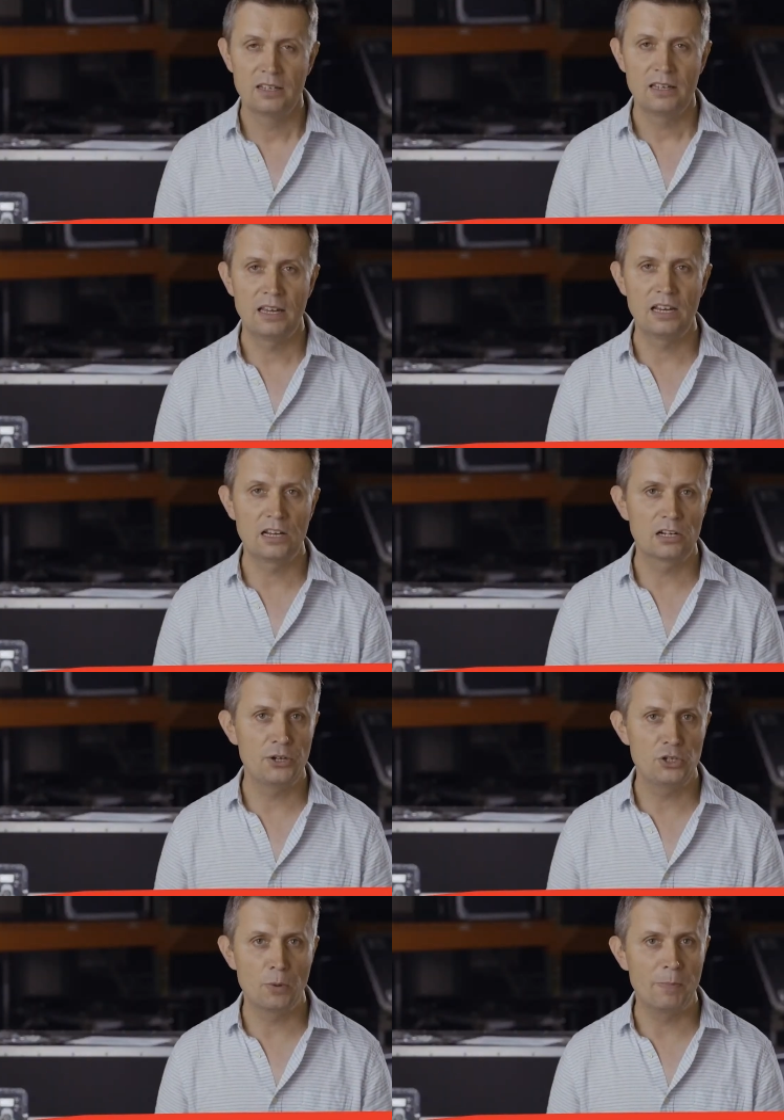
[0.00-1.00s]
It
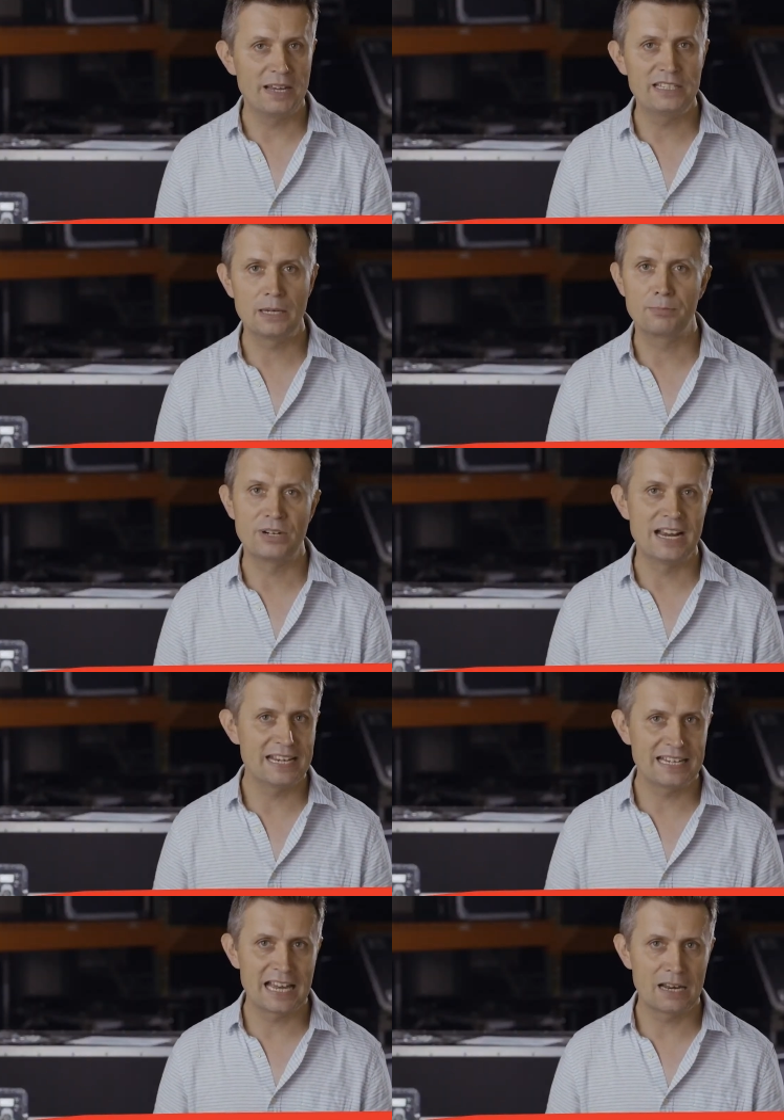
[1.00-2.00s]
includes your basic
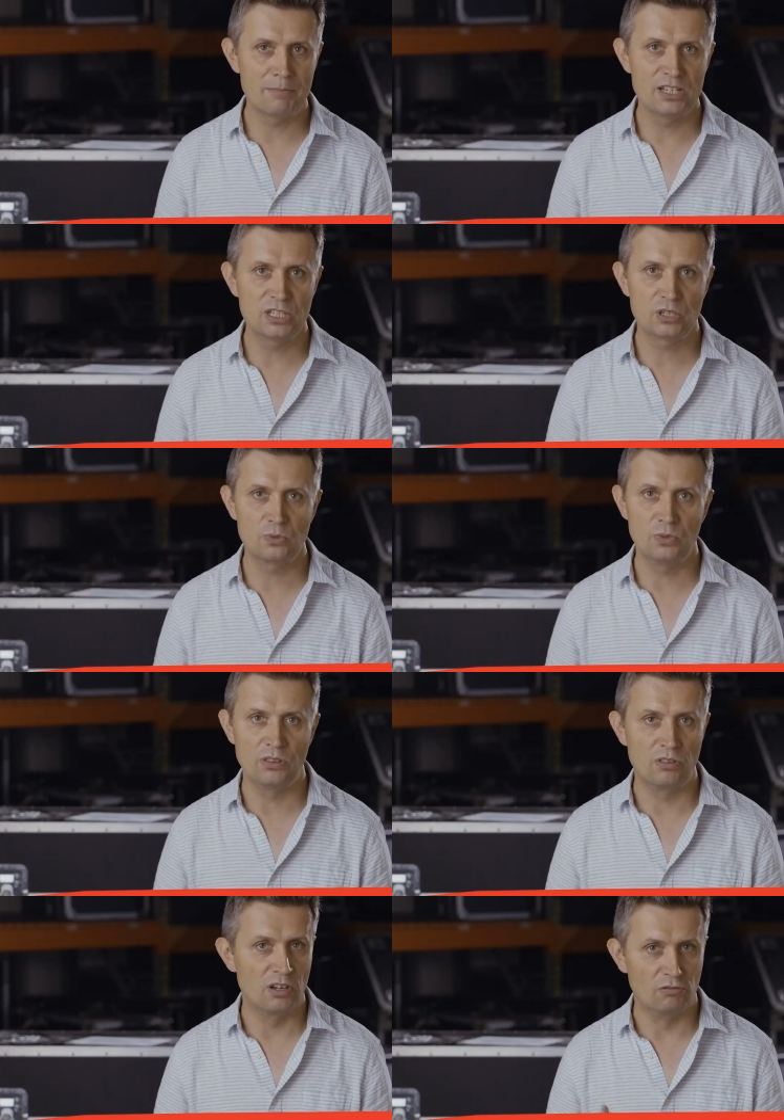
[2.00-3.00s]
branding elements
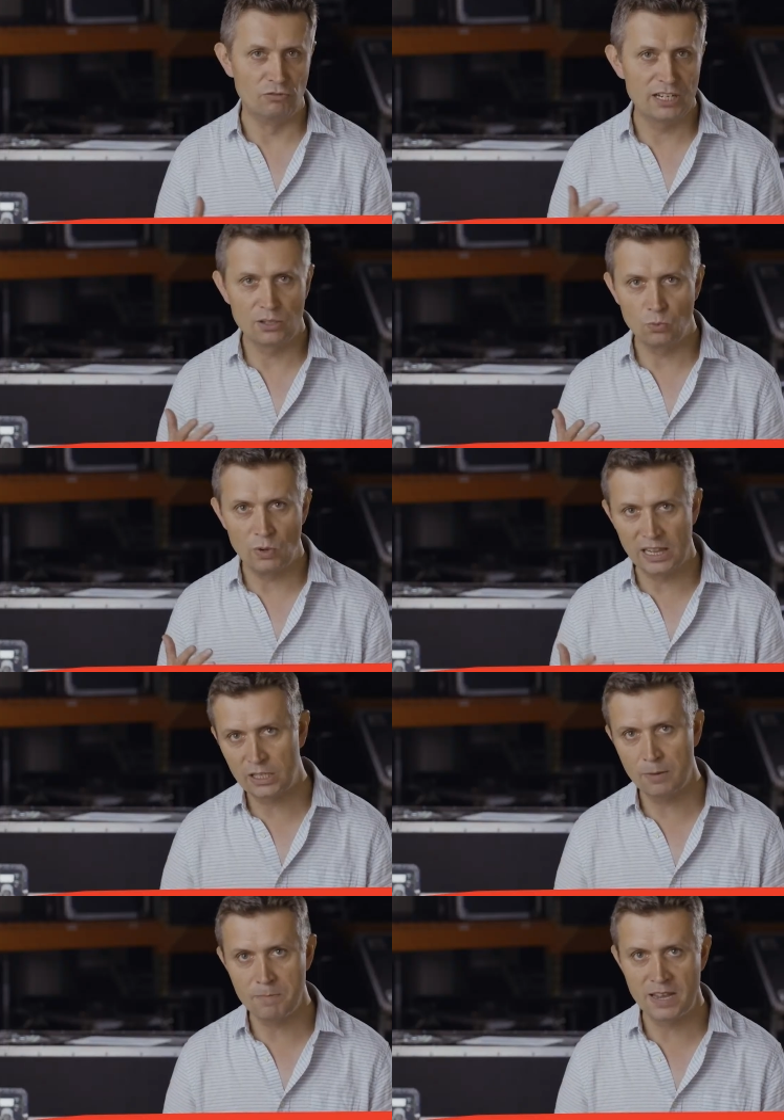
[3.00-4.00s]
with a written
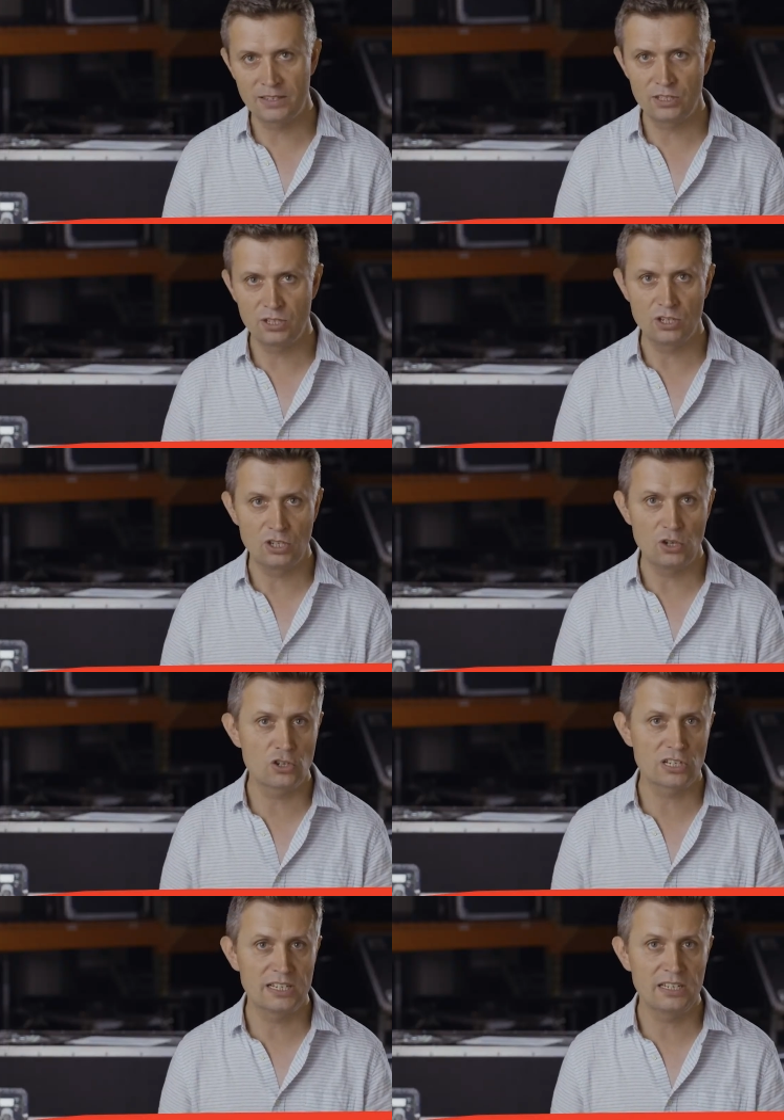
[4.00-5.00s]
welcome message and
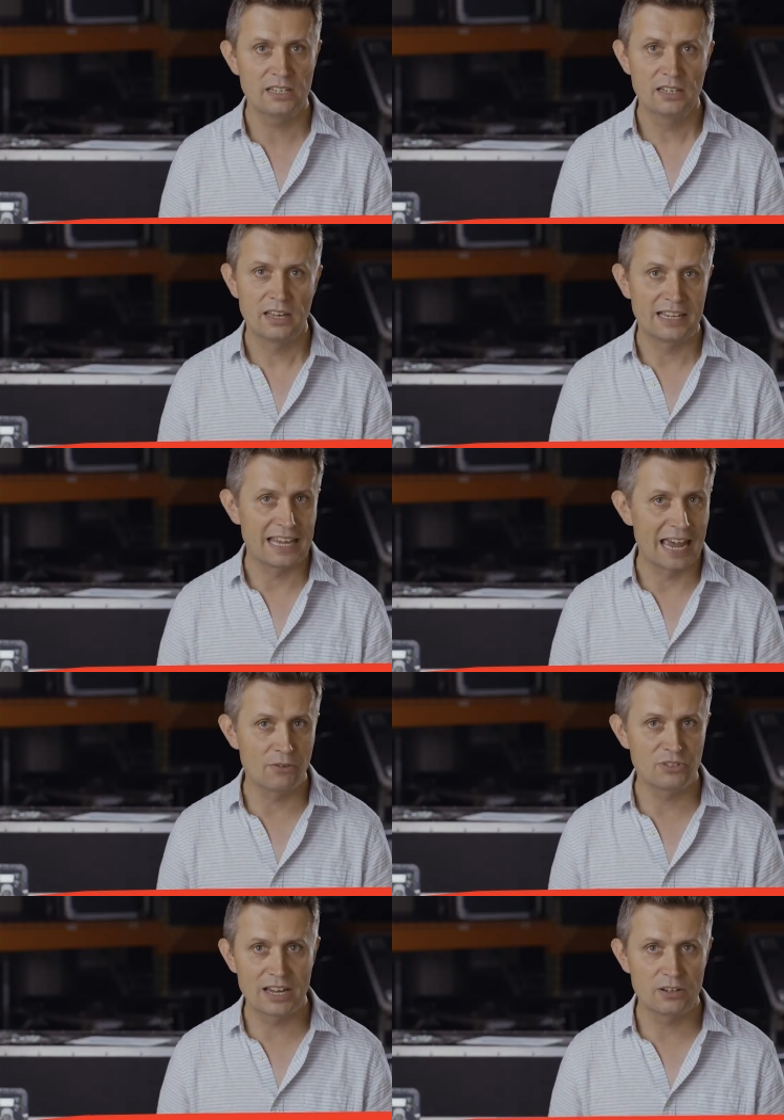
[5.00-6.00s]
usually a
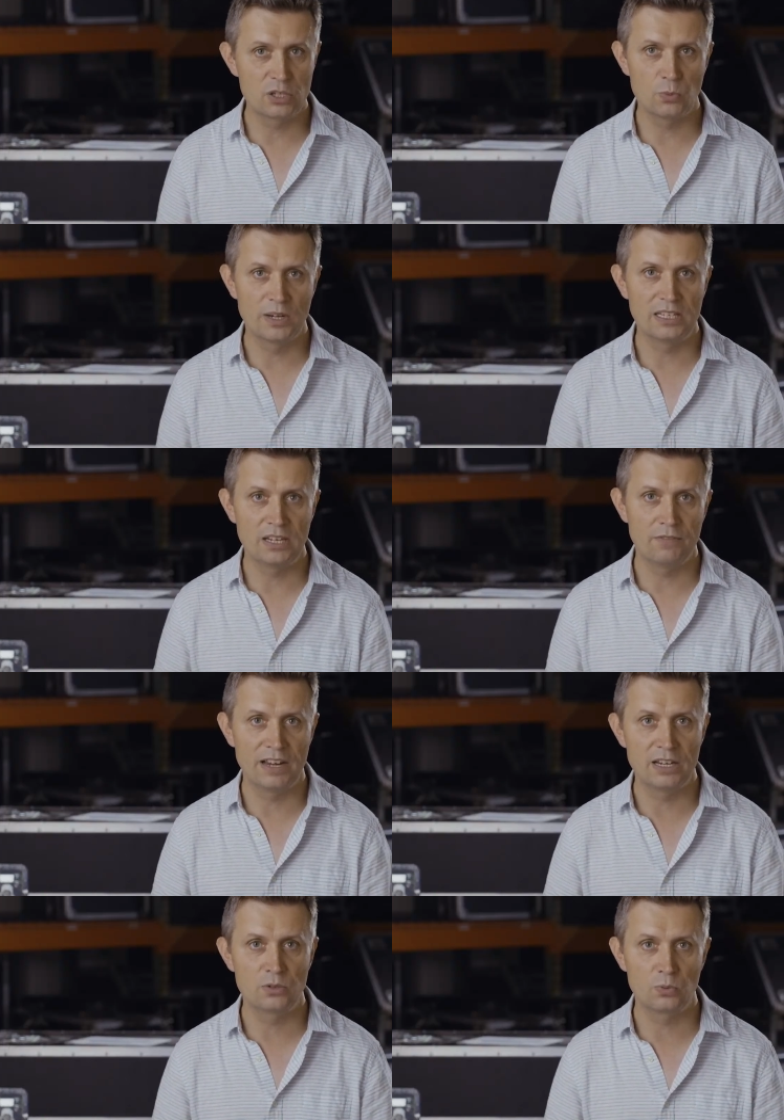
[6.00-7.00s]
countdown to when the
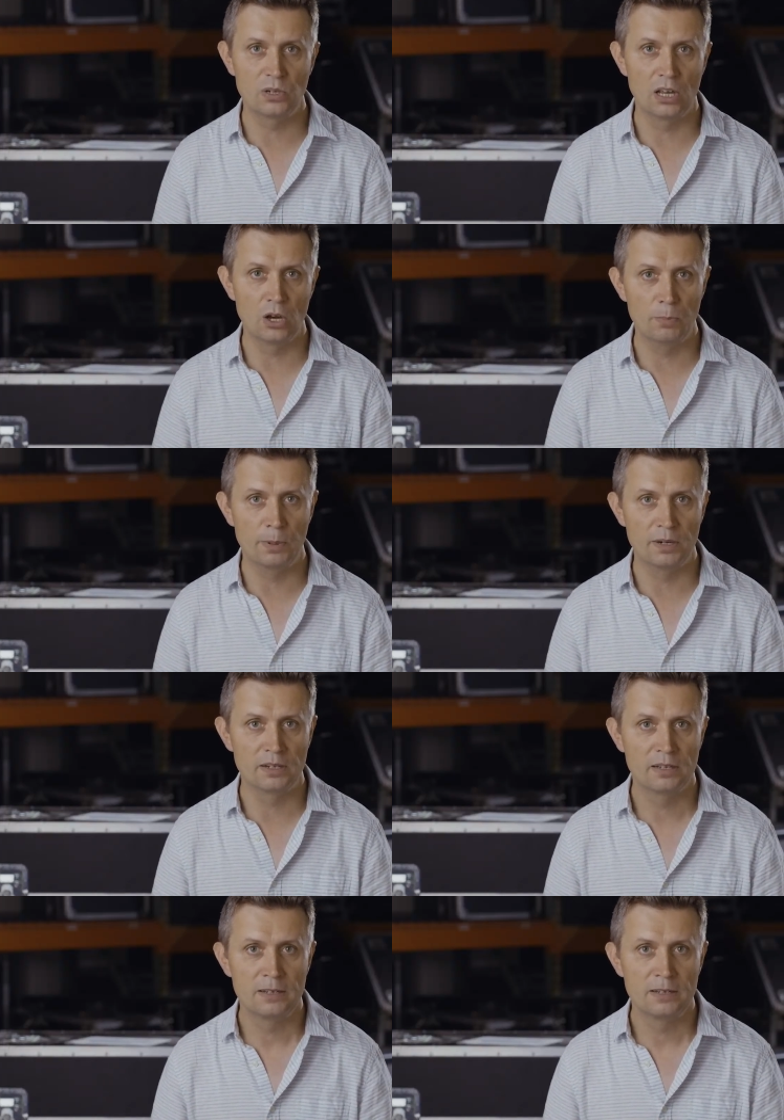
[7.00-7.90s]
event will open.